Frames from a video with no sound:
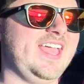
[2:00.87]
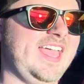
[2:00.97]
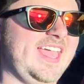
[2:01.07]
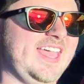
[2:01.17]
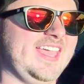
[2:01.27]

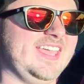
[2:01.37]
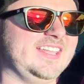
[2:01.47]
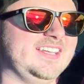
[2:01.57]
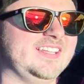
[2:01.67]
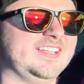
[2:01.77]

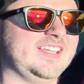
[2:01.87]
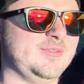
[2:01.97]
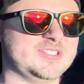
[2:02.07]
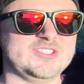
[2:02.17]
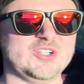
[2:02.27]
and it
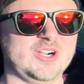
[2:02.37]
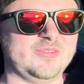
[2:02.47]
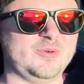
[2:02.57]
was a Dart